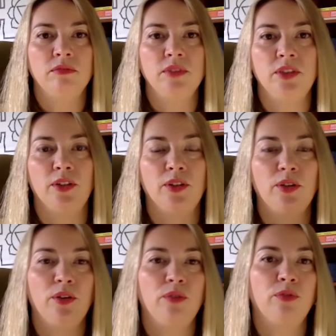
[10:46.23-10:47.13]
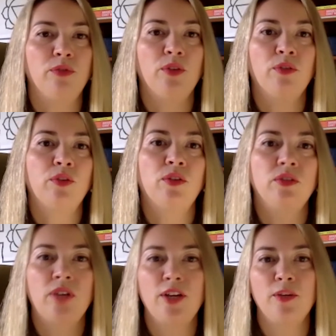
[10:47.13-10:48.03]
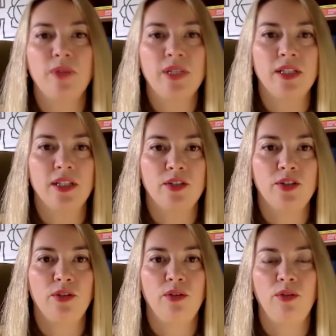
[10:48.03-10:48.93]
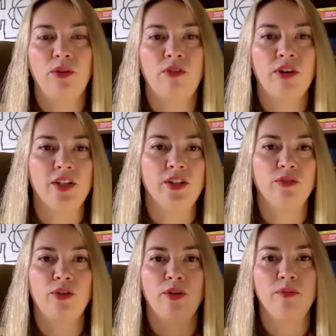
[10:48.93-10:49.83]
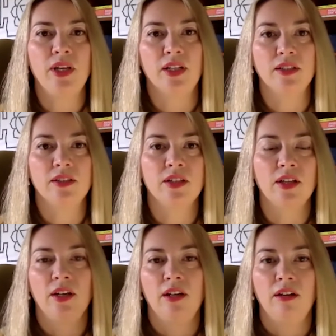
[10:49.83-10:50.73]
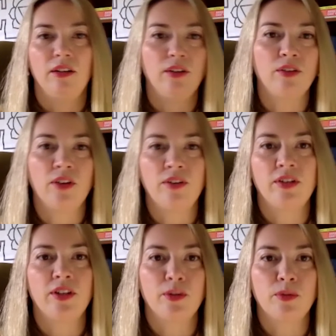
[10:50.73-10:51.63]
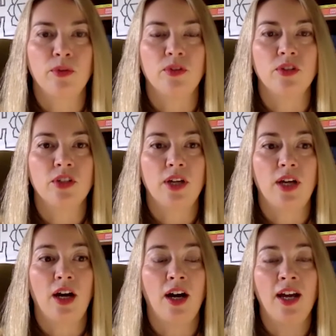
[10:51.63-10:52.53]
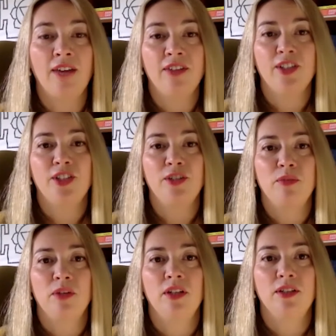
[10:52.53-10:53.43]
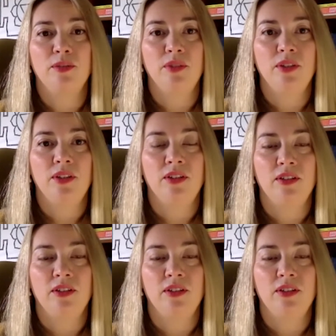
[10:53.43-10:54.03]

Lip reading: you've done your business, you are rich, you've got your millions, you've got everything you want. I have actually worked with